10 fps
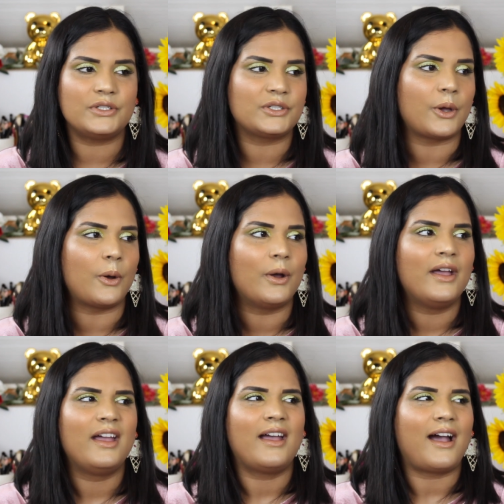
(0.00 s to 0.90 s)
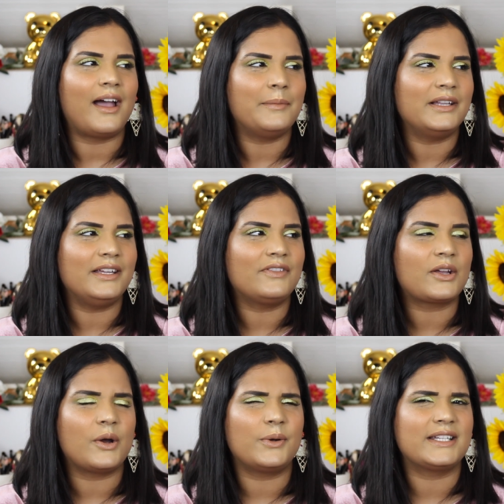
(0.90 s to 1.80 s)
So I believe the
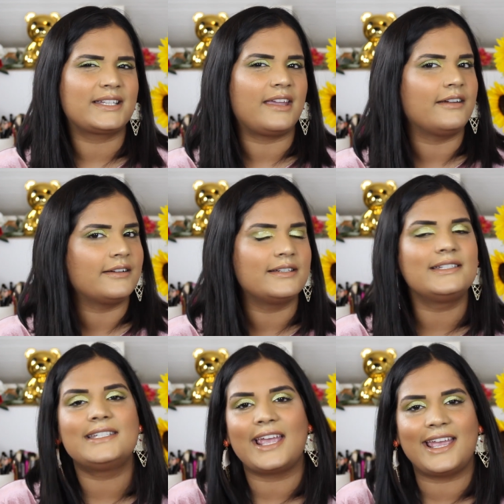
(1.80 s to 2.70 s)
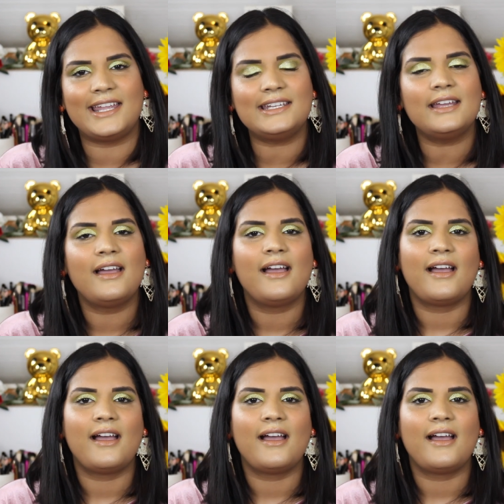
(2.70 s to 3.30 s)
code is Karen10.